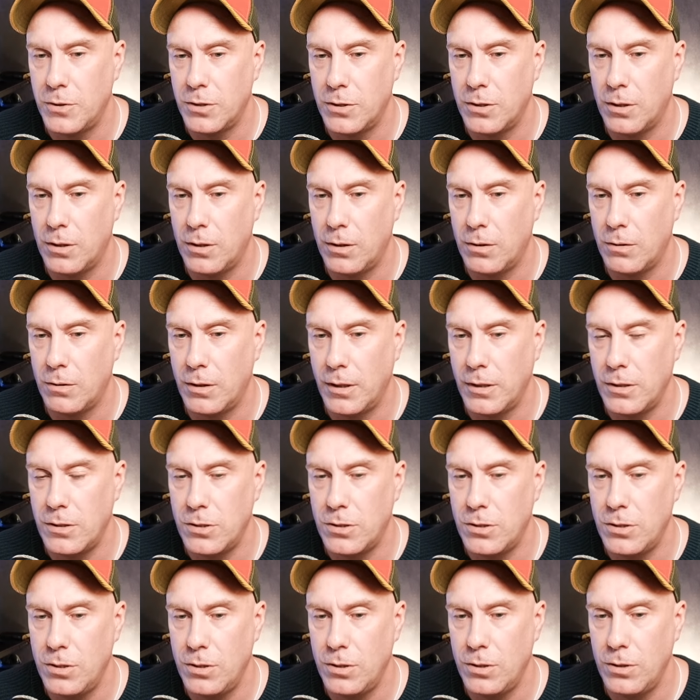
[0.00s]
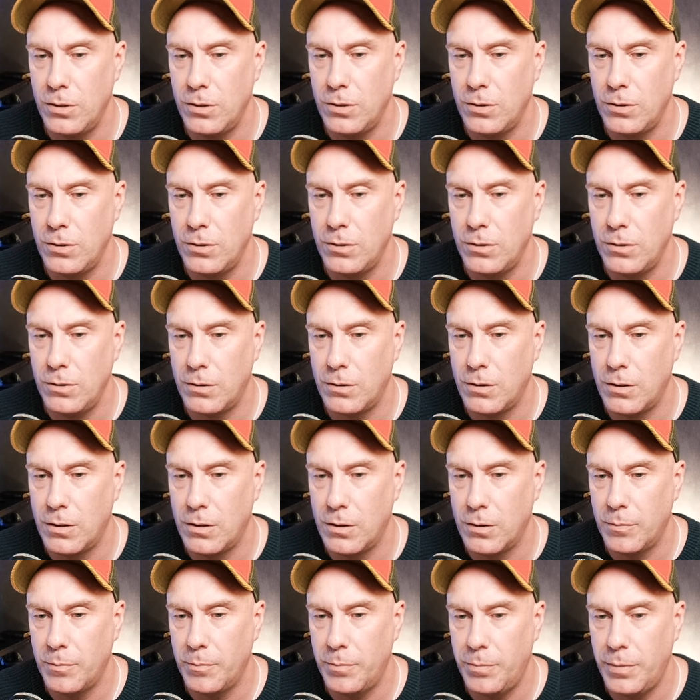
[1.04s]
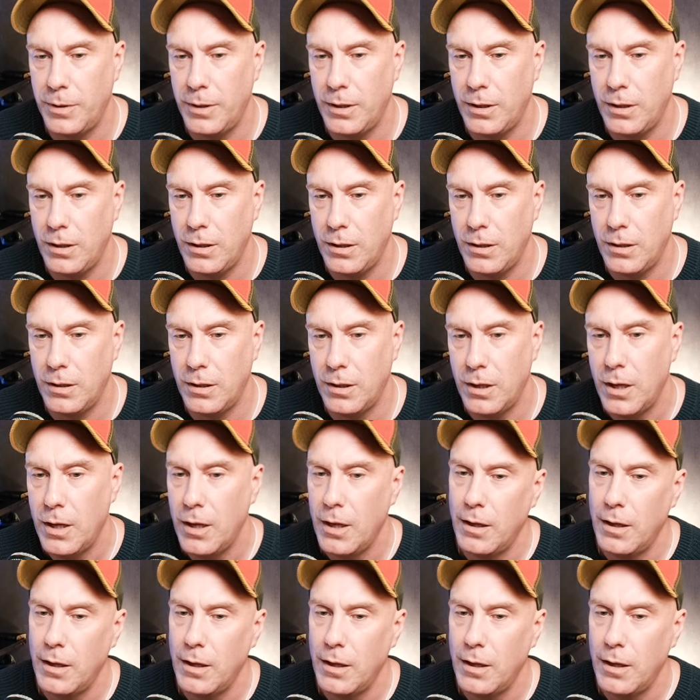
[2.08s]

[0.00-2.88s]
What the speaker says: So let's do company.